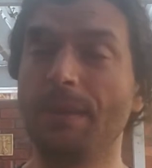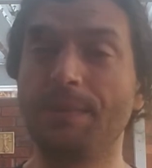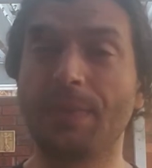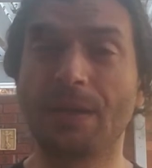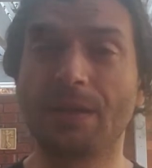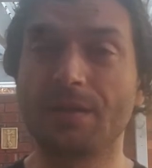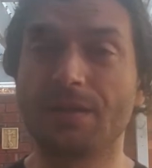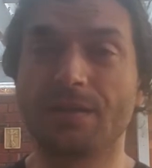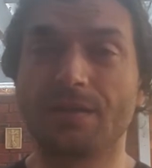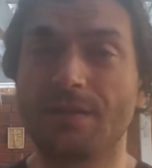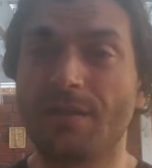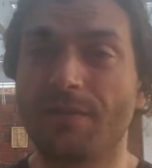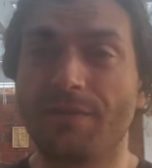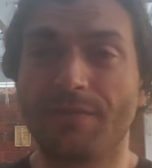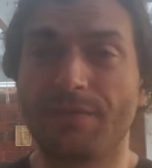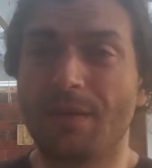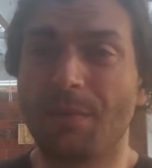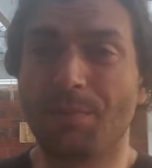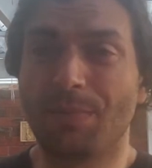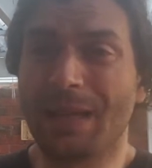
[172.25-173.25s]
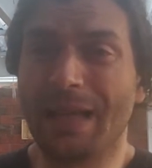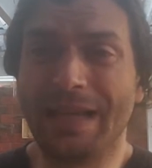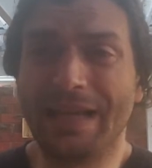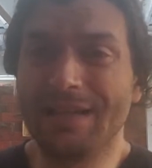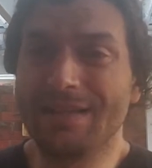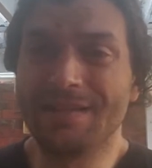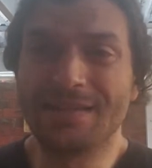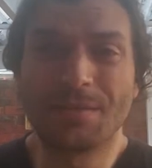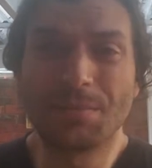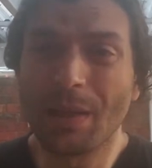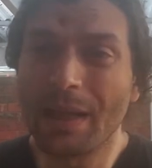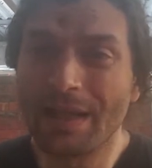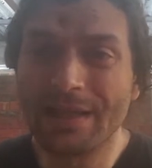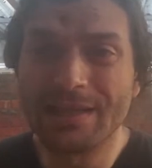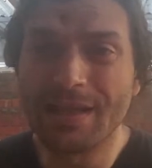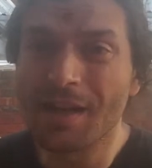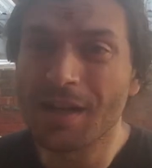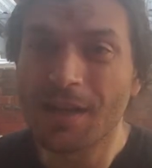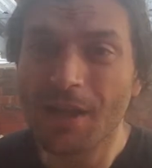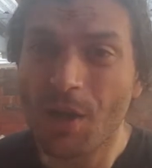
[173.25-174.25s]
because it's the planes
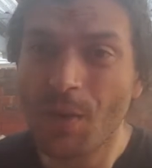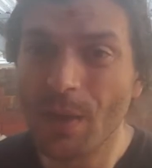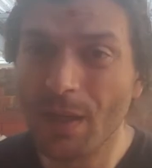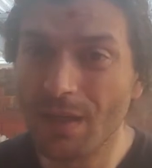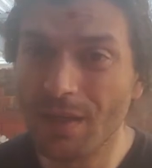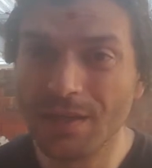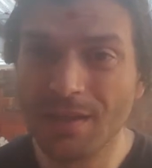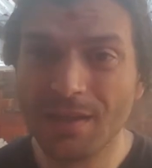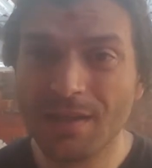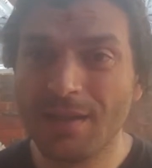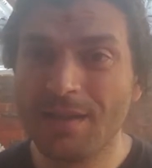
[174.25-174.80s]
aren't going,